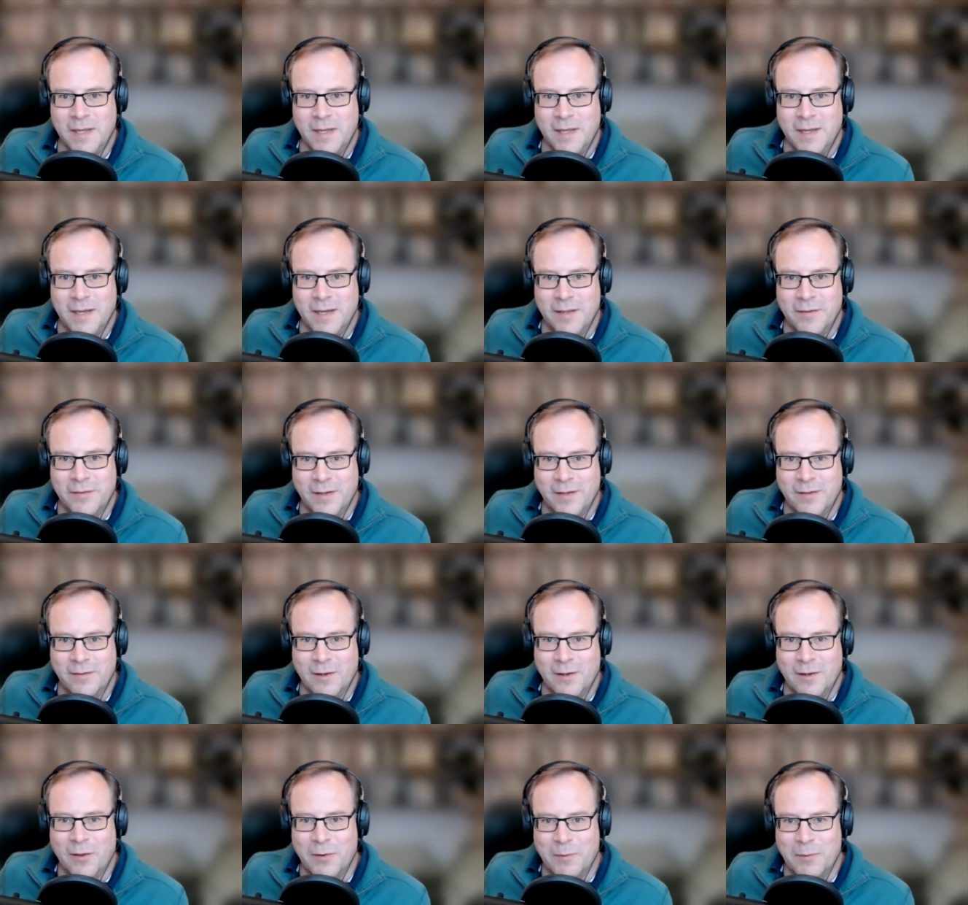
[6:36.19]
and so there's a
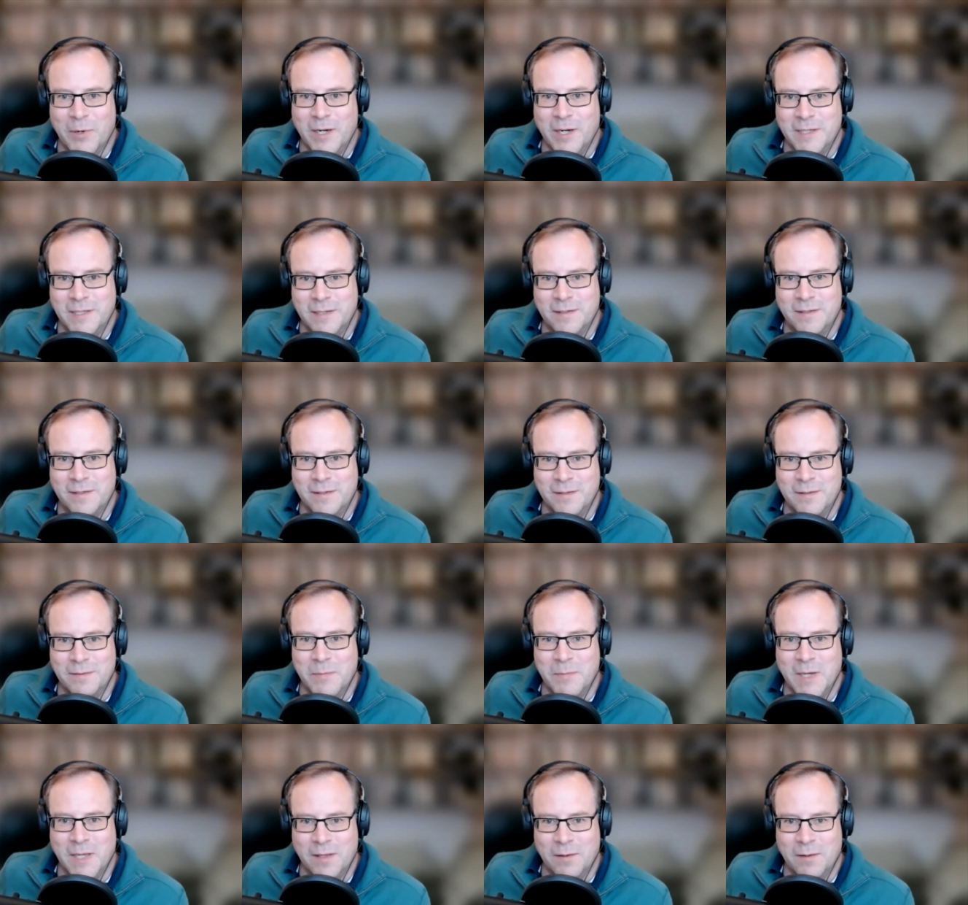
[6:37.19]
lot of pressure to
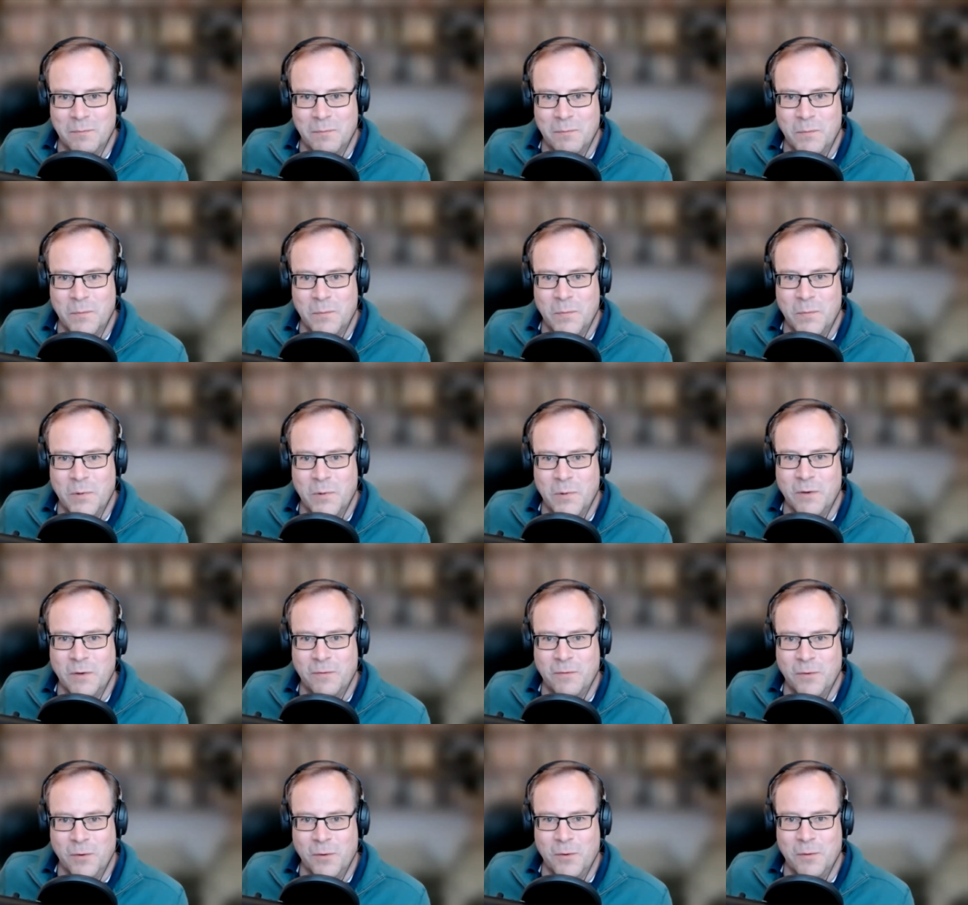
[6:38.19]
make them perform
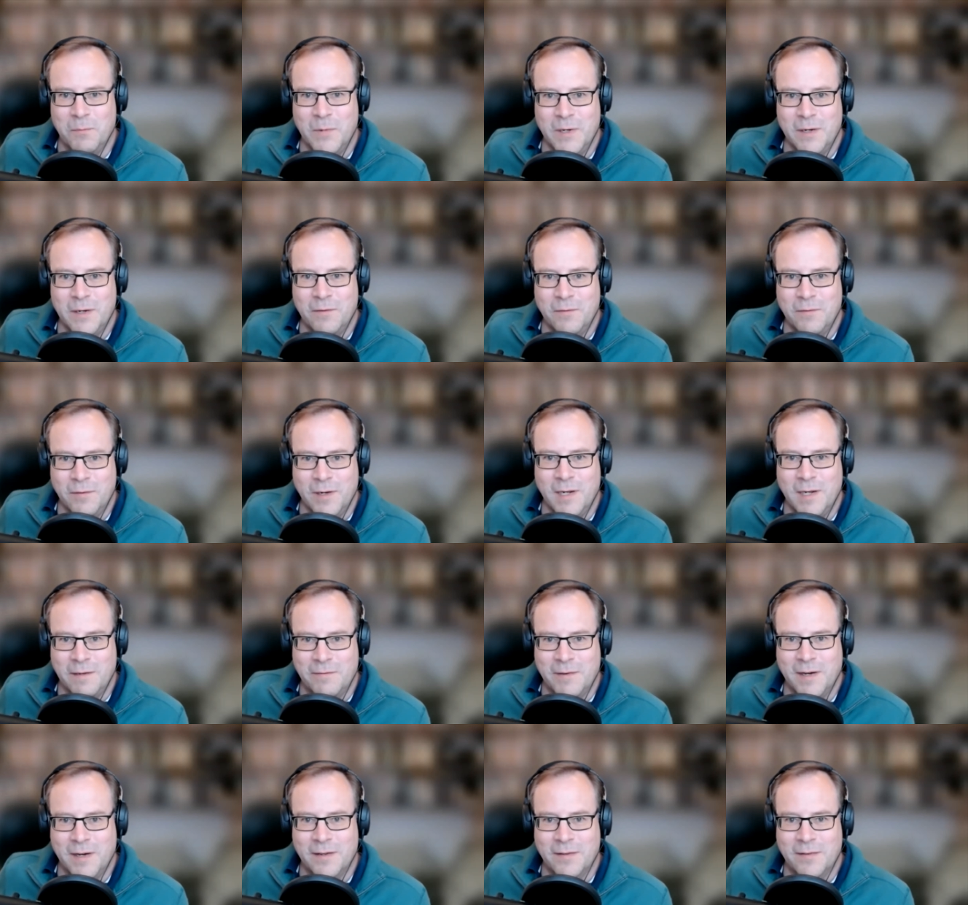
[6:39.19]
really
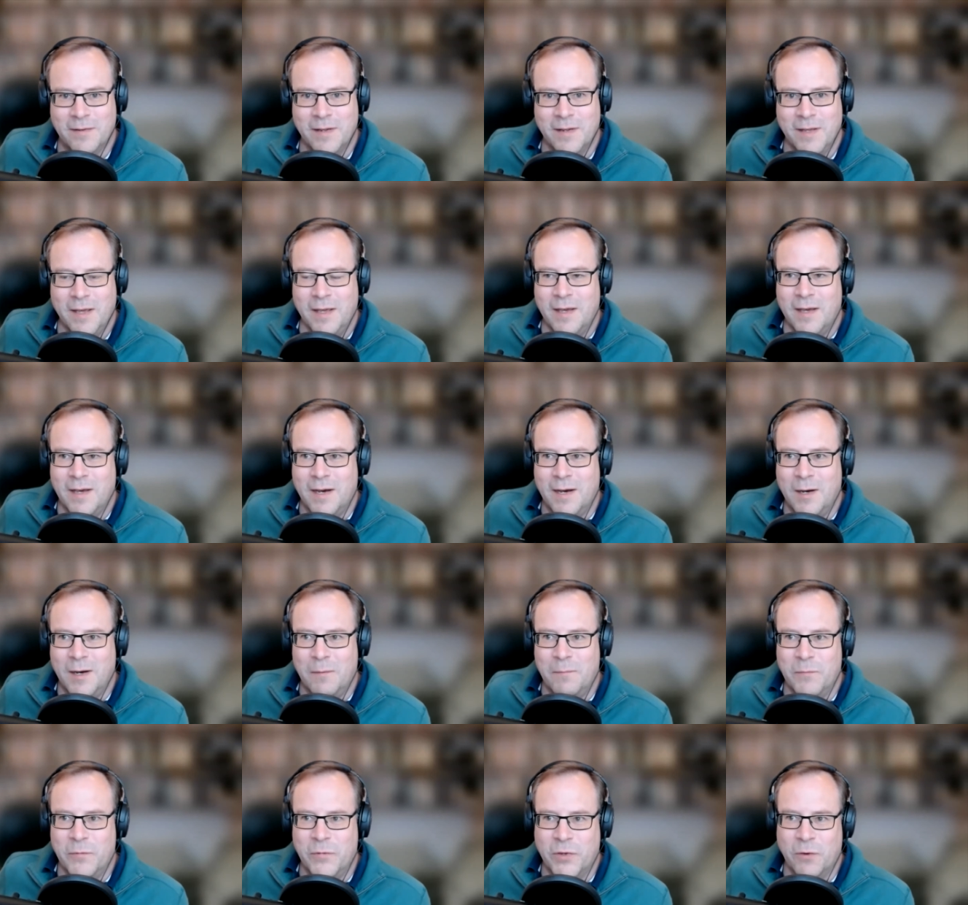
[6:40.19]
fast um,
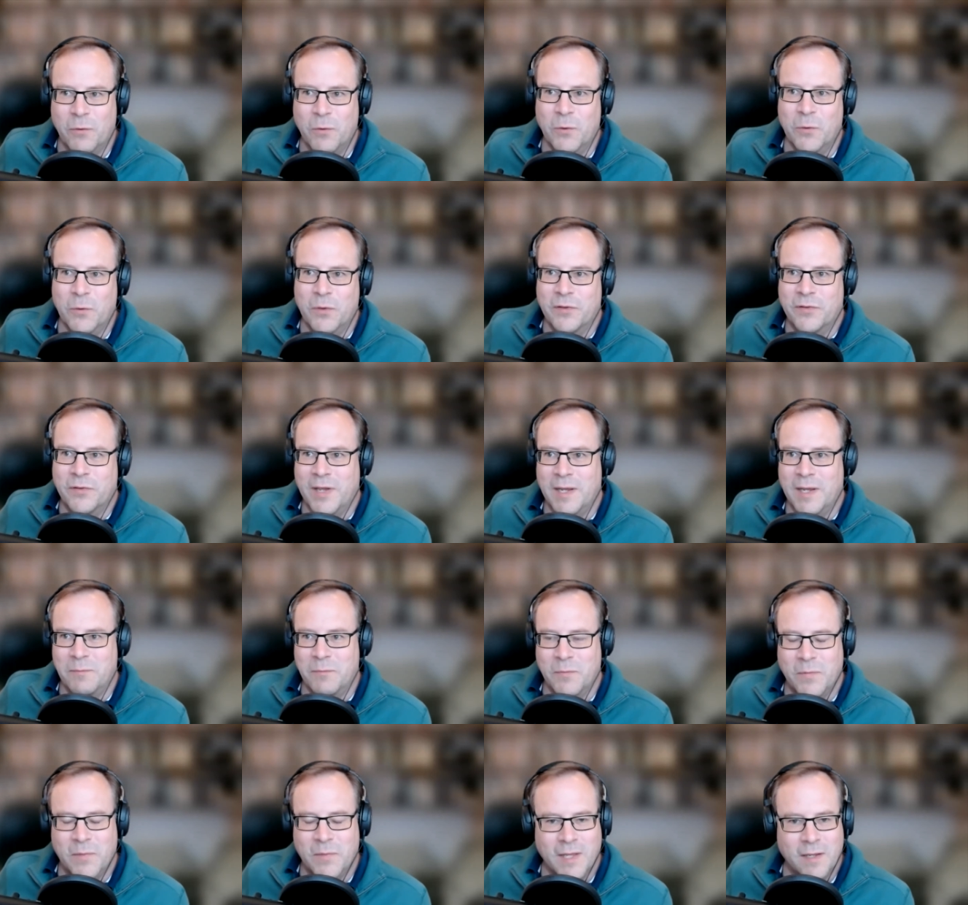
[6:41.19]
so all the same
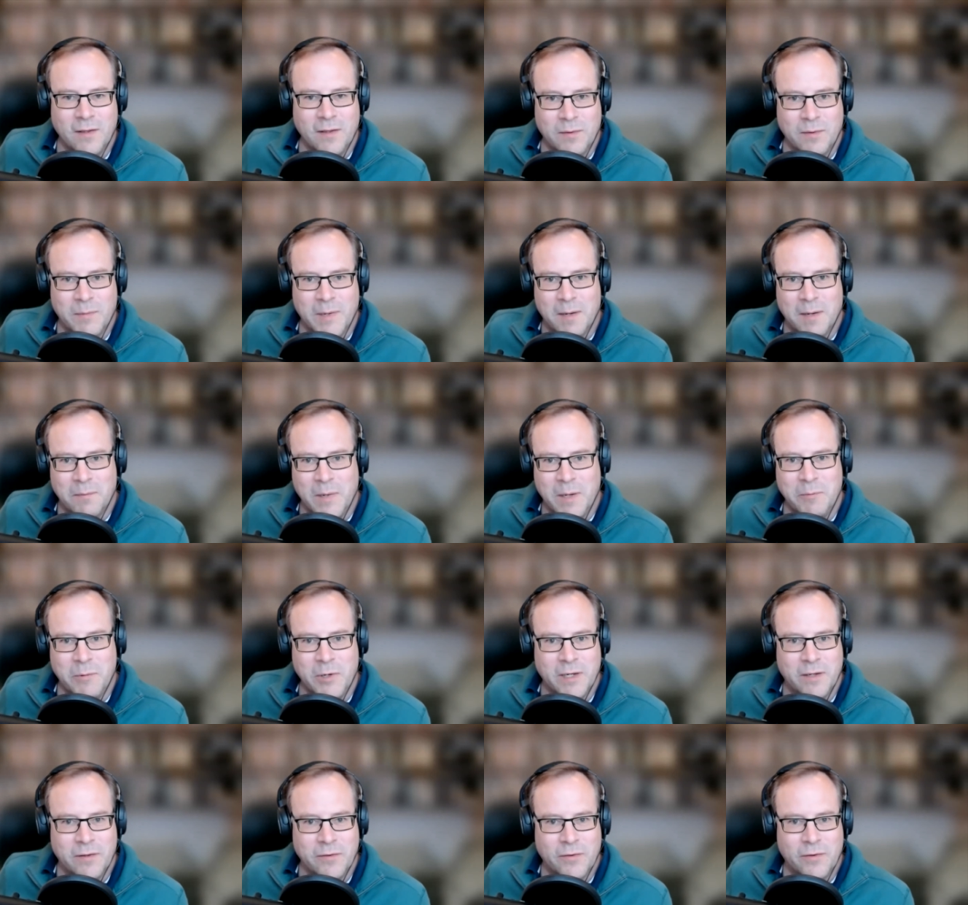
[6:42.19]
things about memory
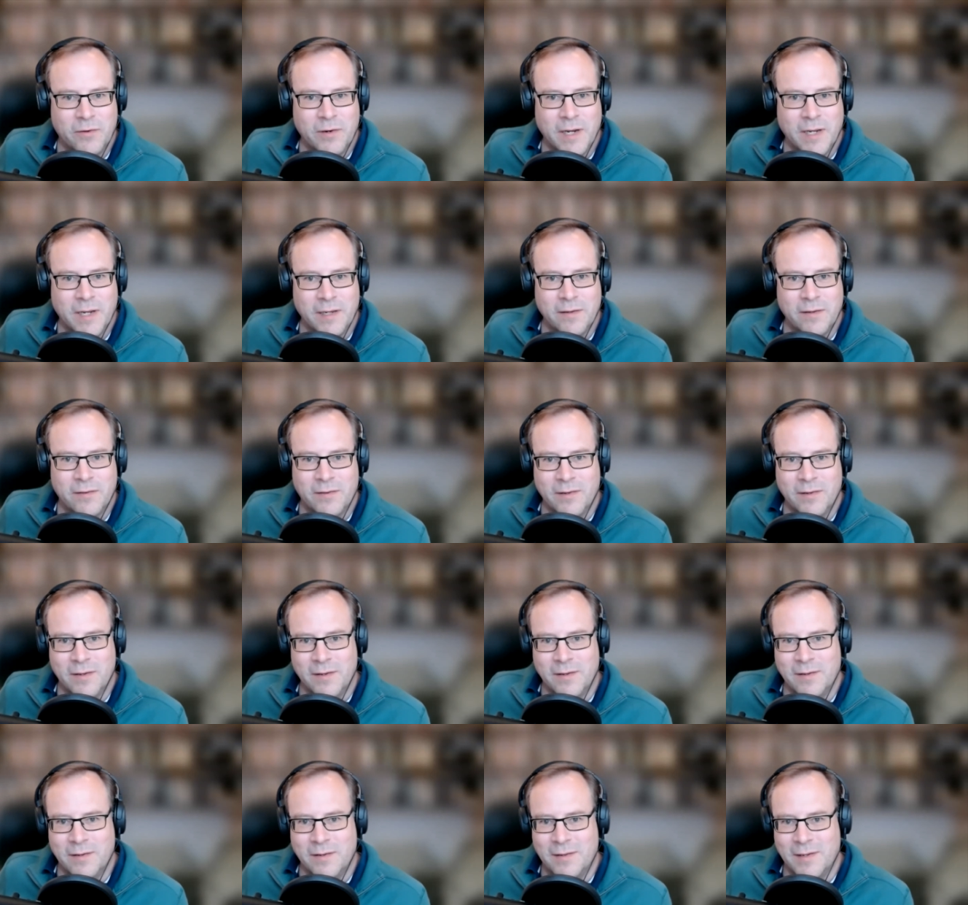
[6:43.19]
constraints
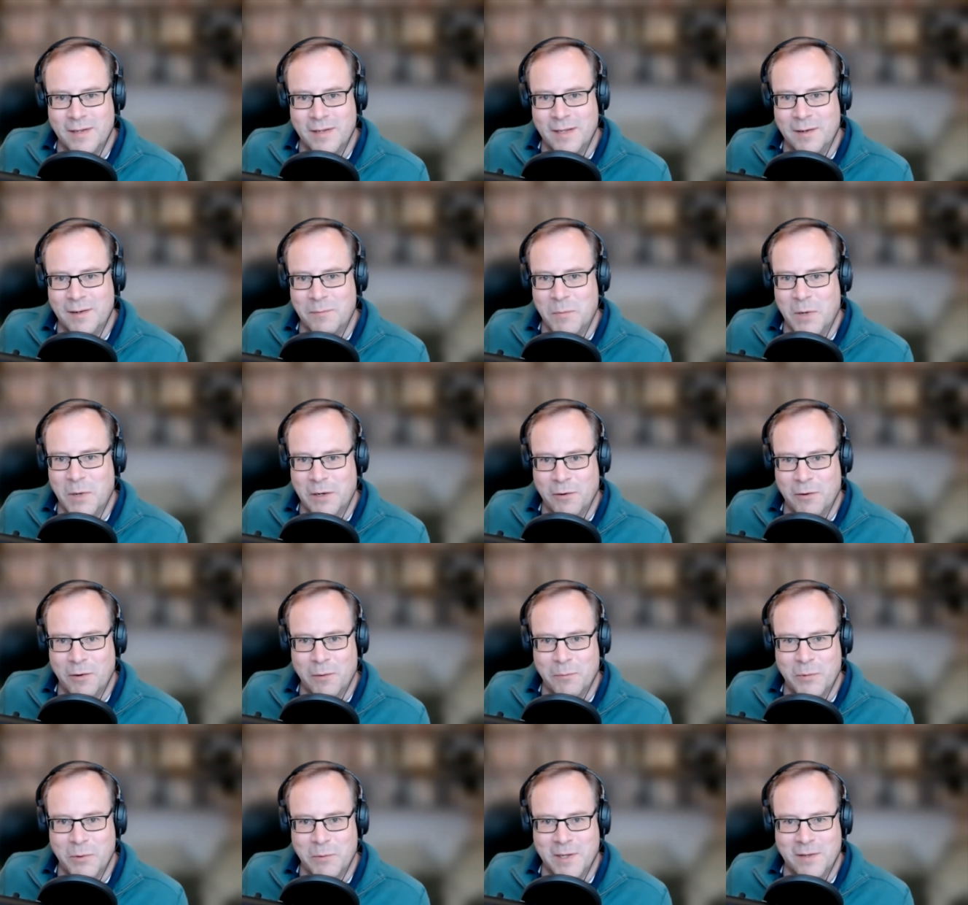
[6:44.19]
and you know micro
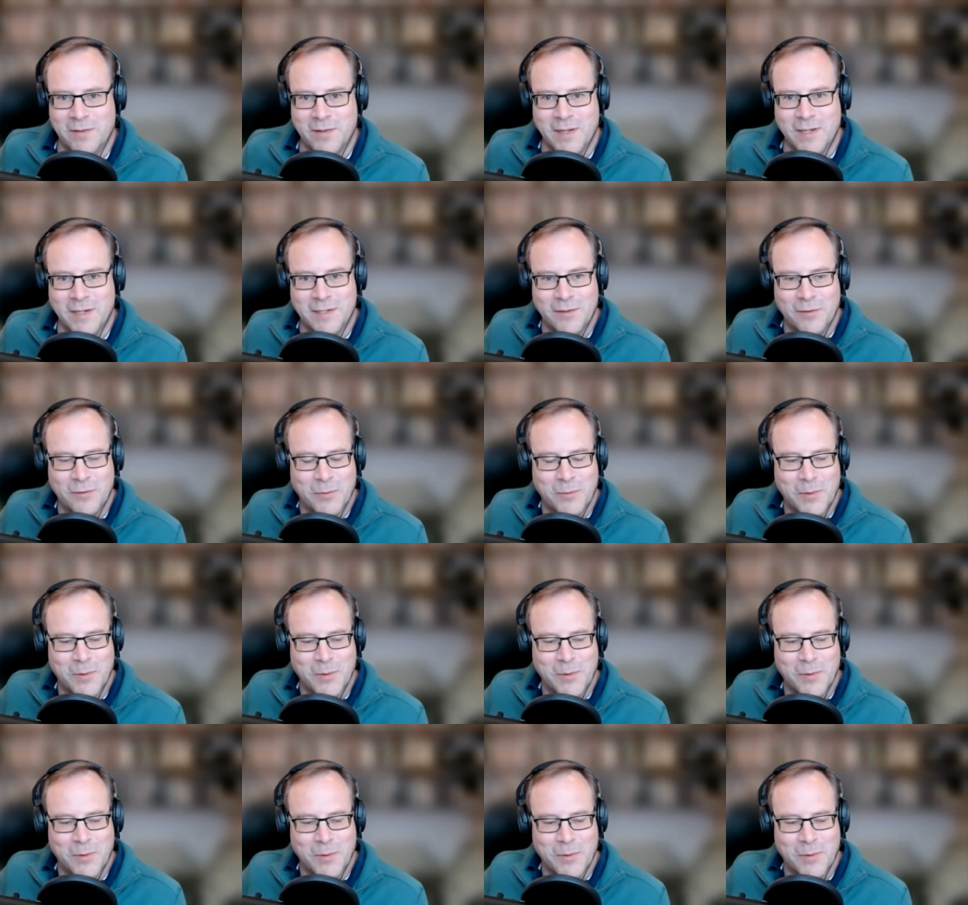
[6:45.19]
optimizations were